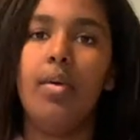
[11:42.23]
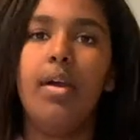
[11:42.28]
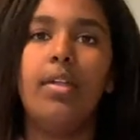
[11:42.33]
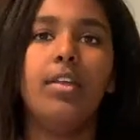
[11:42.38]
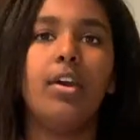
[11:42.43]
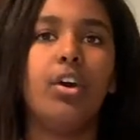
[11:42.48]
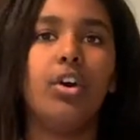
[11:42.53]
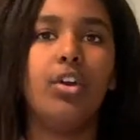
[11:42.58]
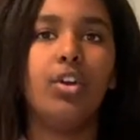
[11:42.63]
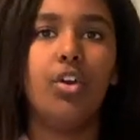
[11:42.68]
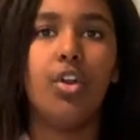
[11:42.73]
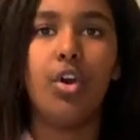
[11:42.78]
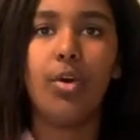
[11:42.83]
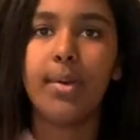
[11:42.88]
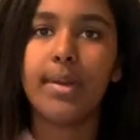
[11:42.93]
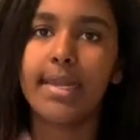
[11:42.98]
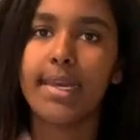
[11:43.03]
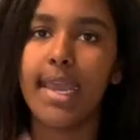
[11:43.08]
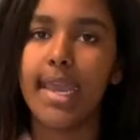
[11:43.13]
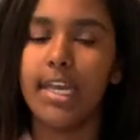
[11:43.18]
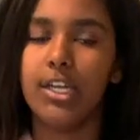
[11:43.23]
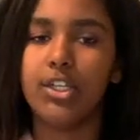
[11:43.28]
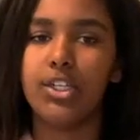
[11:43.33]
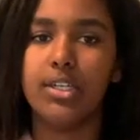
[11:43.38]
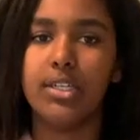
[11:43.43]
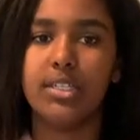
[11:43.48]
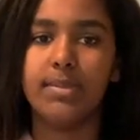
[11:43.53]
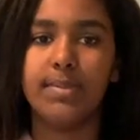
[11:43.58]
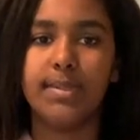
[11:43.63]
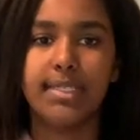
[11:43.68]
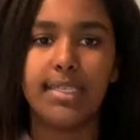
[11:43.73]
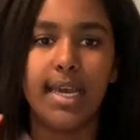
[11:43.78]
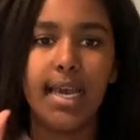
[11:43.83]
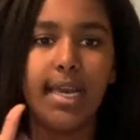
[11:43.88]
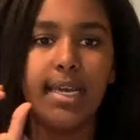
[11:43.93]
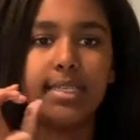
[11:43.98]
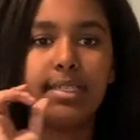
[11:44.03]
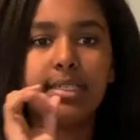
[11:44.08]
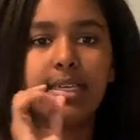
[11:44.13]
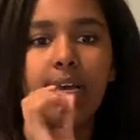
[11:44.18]
there are no indications
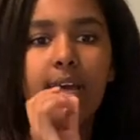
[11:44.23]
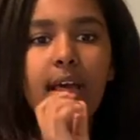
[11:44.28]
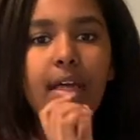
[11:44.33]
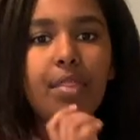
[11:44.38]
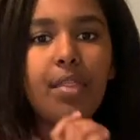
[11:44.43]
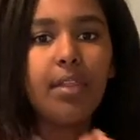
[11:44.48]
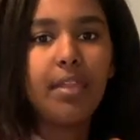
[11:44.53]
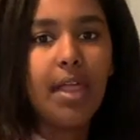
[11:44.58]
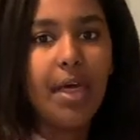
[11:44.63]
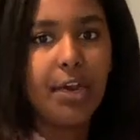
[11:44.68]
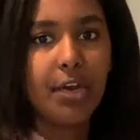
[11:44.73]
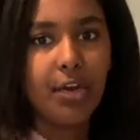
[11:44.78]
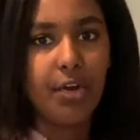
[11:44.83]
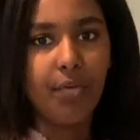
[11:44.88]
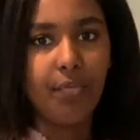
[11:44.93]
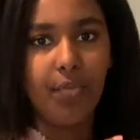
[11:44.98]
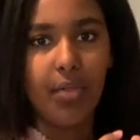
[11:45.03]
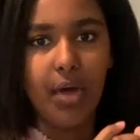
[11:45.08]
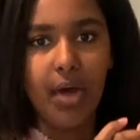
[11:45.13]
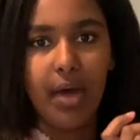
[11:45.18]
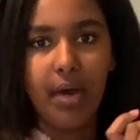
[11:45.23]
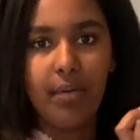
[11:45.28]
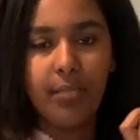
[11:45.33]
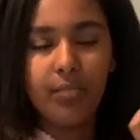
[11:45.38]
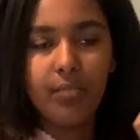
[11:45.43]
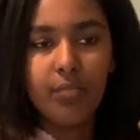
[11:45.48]
besides the letter of the